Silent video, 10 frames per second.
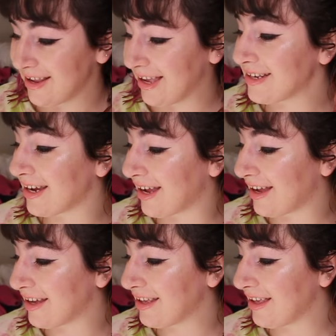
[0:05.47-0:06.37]
and
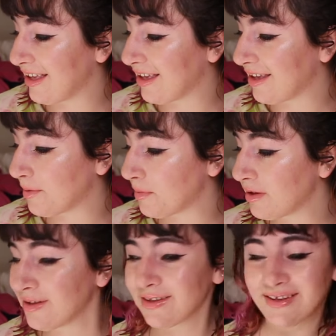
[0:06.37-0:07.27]
I am
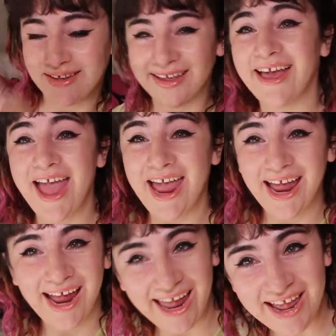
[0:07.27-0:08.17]

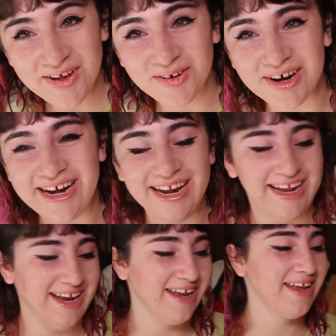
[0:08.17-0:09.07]
angry.